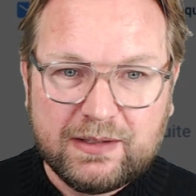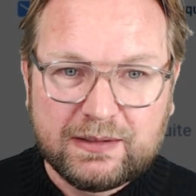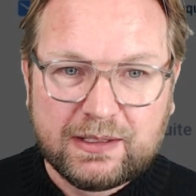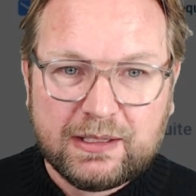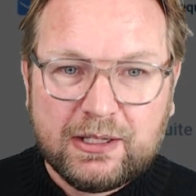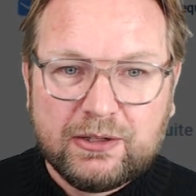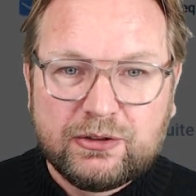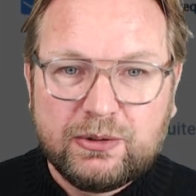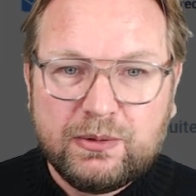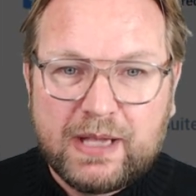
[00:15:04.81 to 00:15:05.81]
it
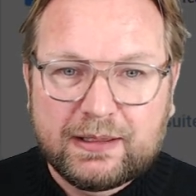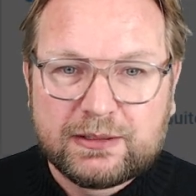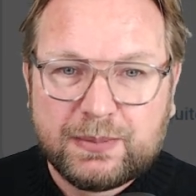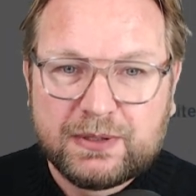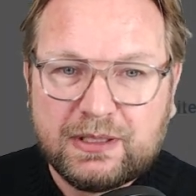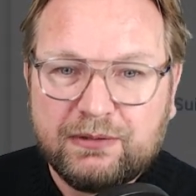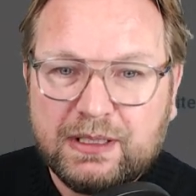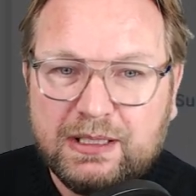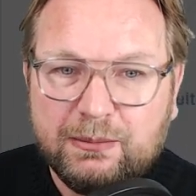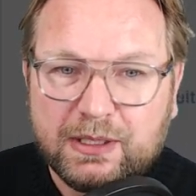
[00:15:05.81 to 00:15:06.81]
to that
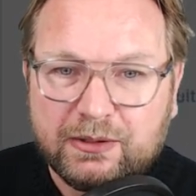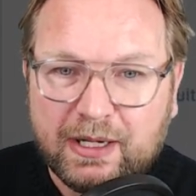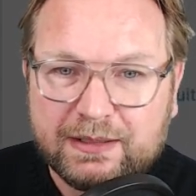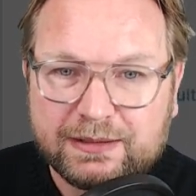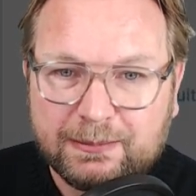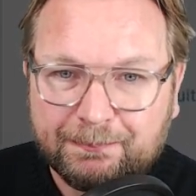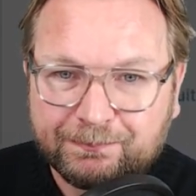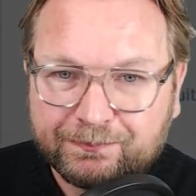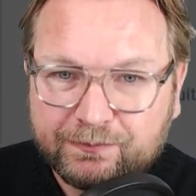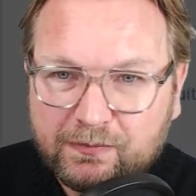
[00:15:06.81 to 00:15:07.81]
specific email address.
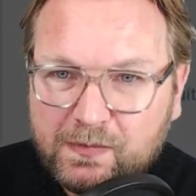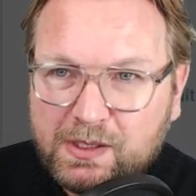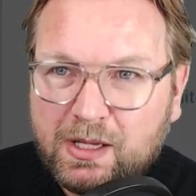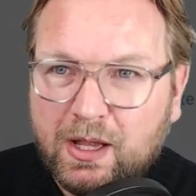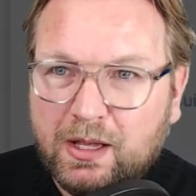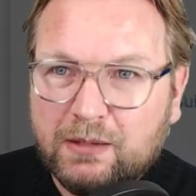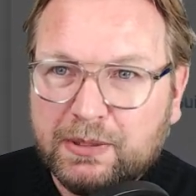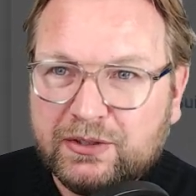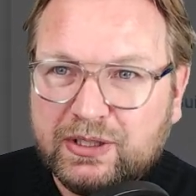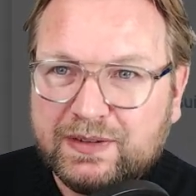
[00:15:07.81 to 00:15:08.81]
But
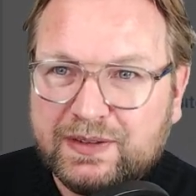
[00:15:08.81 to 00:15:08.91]
as you can